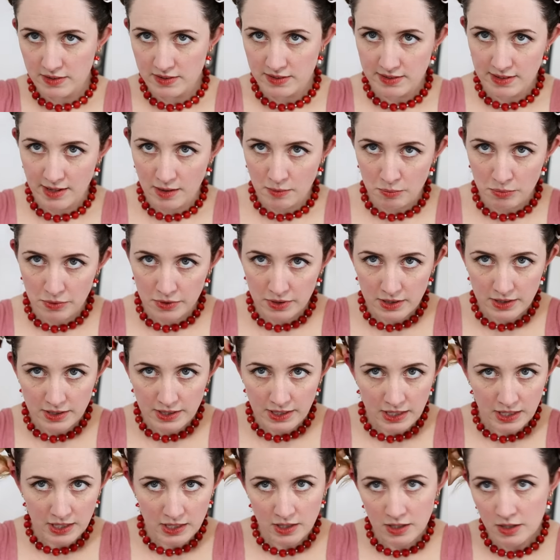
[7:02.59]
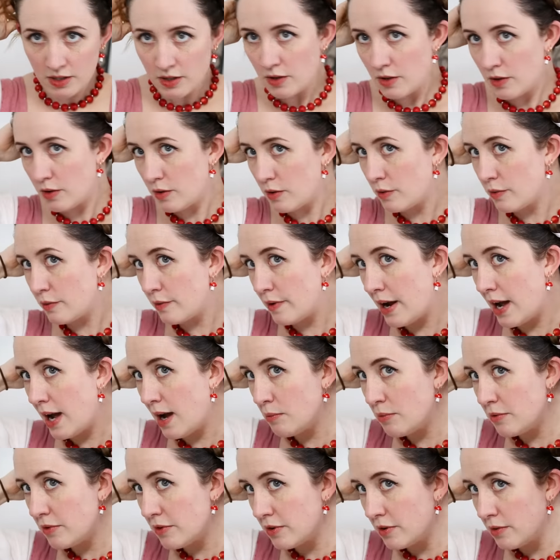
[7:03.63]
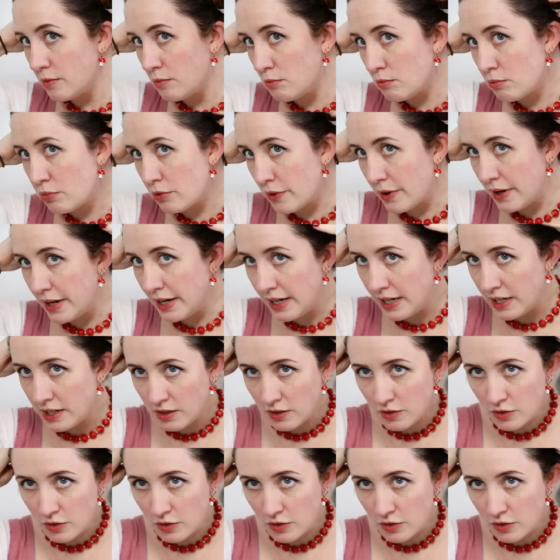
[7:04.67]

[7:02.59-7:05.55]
separately wrapped braid